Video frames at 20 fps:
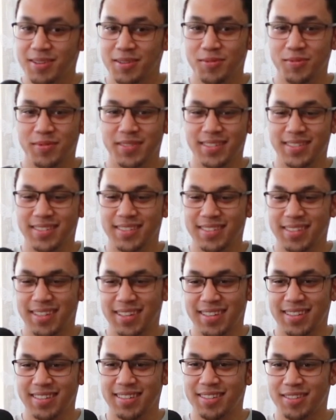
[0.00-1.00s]
Well,
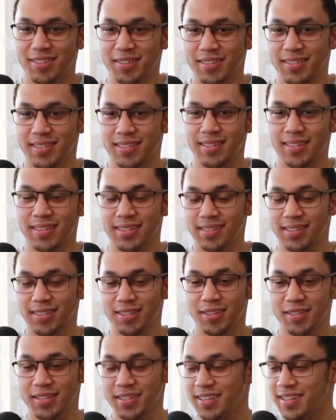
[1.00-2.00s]
he's just
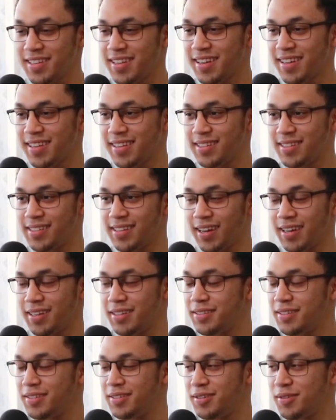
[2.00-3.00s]
another
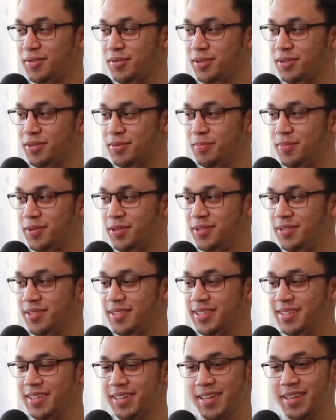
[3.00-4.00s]
19-year-old
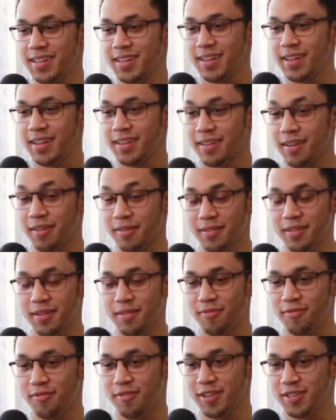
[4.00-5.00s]
boy, currently
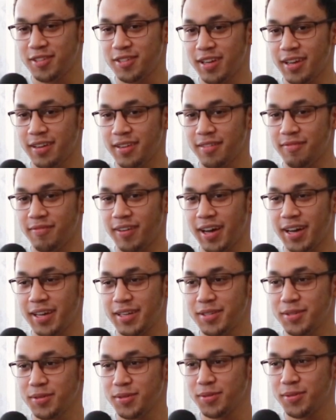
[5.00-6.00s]
fresh out of high
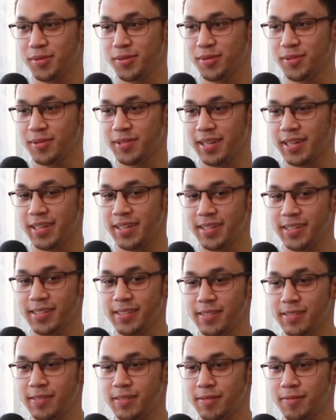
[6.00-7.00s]
school
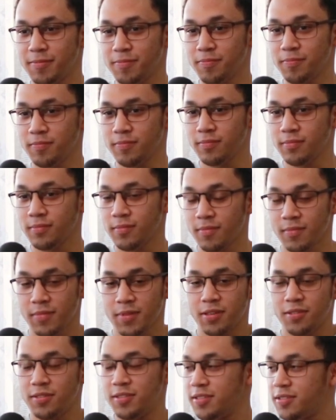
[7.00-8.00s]
and
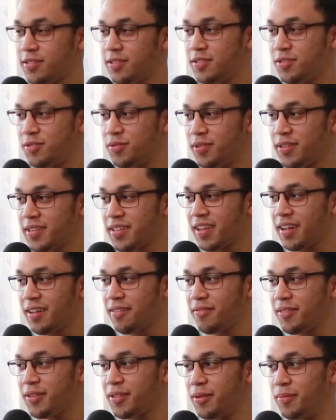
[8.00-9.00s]
just enjoying
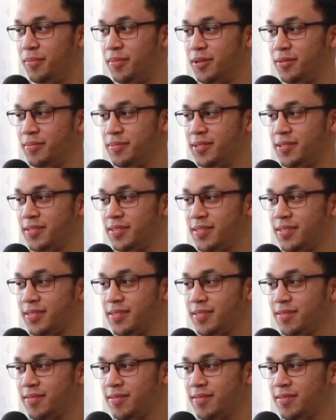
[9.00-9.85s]
life at the moment.